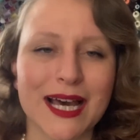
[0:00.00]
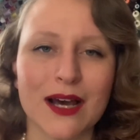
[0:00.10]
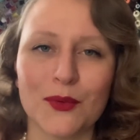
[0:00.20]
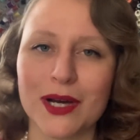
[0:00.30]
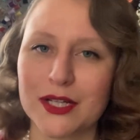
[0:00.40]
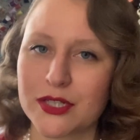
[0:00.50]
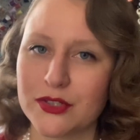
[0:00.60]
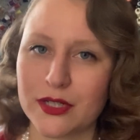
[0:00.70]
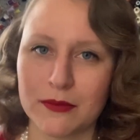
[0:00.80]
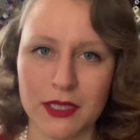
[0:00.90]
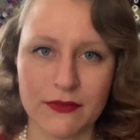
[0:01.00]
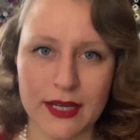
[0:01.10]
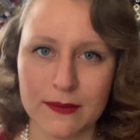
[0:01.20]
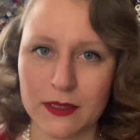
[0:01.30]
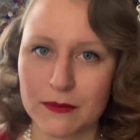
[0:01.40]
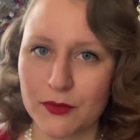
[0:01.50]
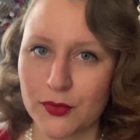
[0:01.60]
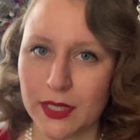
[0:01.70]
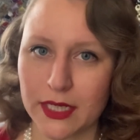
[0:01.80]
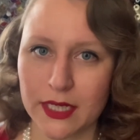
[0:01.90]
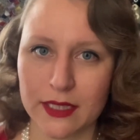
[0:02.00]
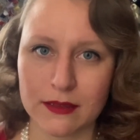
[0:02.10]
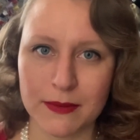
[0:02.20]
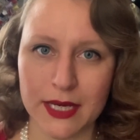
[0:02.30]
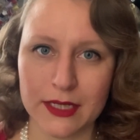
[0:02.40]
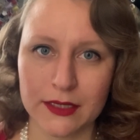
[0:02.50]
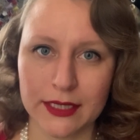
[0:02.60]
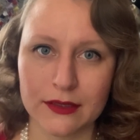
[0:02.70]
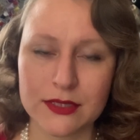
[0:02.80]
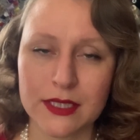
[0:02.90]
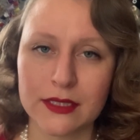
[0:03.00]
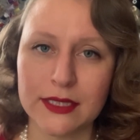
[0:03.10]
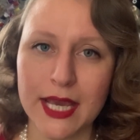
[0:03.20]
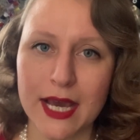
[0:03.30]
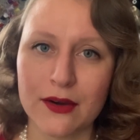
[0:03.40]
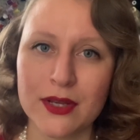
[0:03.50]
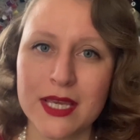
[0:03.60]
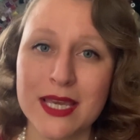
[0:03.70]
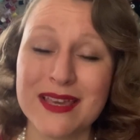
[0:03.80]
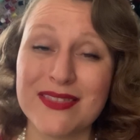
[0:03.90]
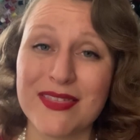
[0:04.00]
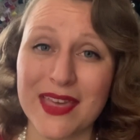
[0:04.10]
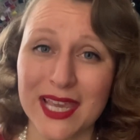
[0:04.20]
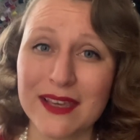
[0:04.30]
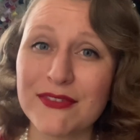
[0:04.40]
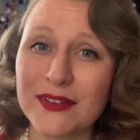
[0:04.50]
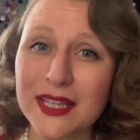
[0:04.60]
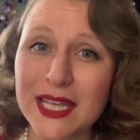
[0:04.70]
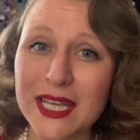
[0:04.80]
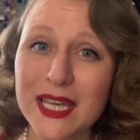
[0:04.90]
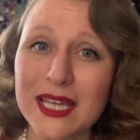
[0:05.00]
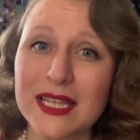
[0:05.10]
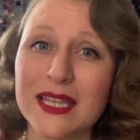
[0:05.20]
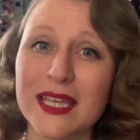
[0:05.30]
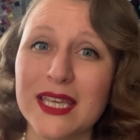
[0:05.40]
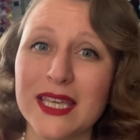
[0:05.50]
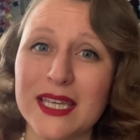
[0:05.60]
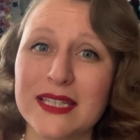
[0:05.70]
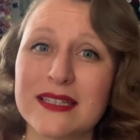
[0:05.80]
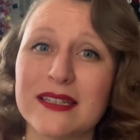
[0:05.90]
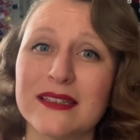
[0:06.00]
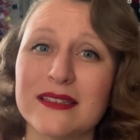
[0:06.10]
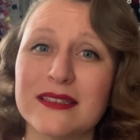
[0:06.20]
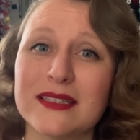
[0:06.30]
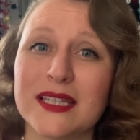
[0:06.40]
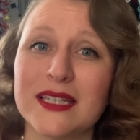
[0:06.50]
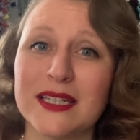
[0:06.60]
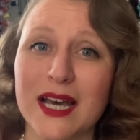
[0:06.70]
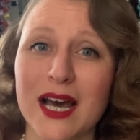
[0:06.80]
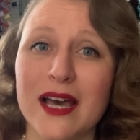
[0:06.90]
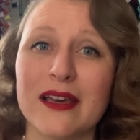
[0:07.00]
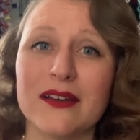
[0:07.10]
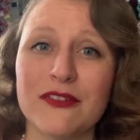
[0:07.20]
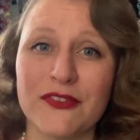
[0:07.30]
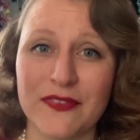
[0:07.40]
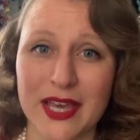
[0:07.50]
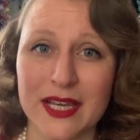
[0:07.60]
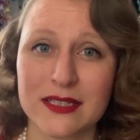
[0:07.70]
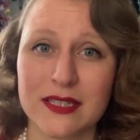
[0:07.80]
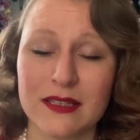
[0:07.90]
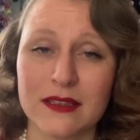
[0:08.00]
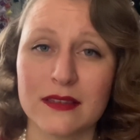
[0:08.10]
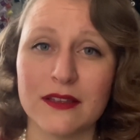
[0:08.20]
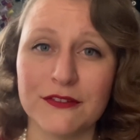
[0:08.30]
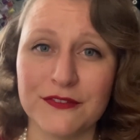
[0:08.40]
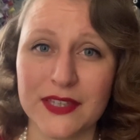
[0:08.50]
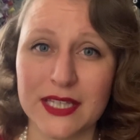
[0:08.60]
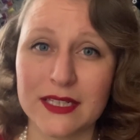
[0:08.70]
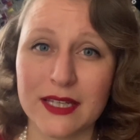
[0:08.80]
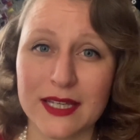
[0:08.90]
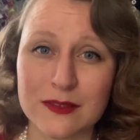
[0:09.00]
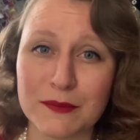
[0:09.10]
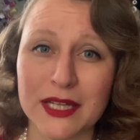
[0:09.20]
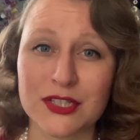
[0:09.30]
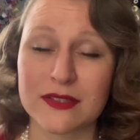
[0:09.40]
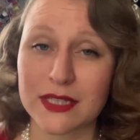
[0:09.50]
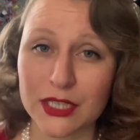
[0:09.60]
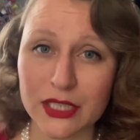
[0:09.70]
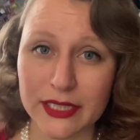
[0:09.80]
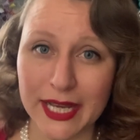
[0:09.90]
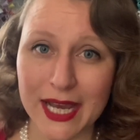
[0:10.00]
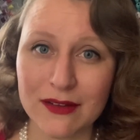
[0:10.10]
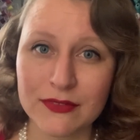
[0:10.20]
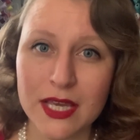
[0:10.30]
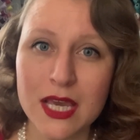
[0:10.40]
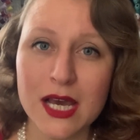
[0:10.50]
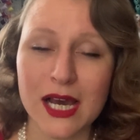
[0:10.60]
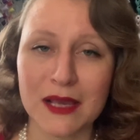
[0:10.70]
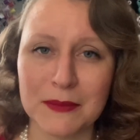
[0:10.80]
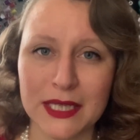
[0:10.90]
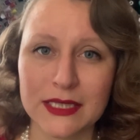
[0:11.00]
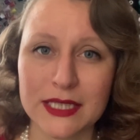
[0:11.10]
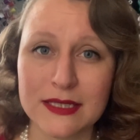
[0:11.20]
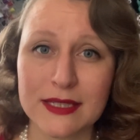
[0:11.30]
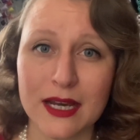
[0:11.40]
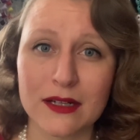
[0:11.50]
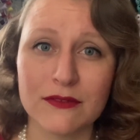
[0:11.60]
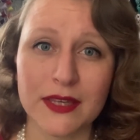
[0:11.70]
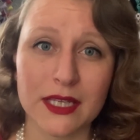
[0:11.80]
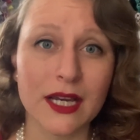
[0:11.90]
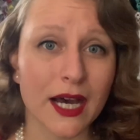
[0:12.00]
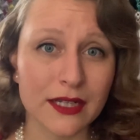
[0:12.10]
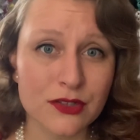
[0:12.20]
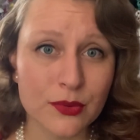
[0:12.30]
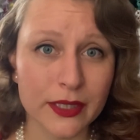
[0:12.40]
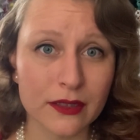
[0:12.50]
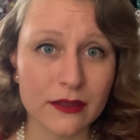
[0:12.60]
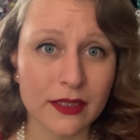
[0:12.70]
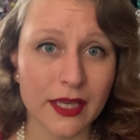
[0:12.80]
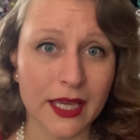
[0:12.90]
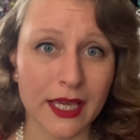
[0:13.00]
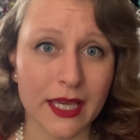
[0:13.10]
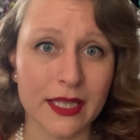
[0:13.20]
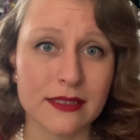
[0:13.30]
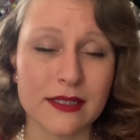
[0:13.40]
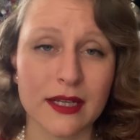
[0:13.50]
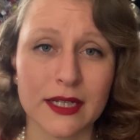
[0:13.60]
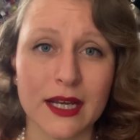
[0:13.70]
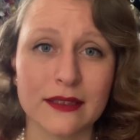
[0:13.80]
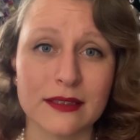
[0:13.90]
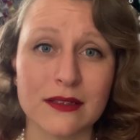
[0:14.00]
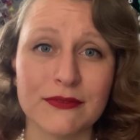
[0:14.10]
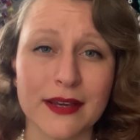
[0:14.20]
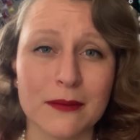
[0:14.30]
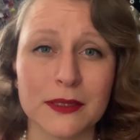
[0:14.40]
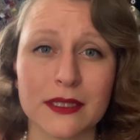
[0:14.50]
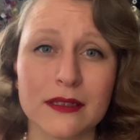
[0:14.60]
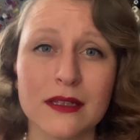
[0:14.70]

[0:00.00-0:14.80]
wash and dry my fabric before I cut the pattern out. Now, thankfully, it did not affect the fit as much as it could have. I made these out of a cotton twill, and I got the fabric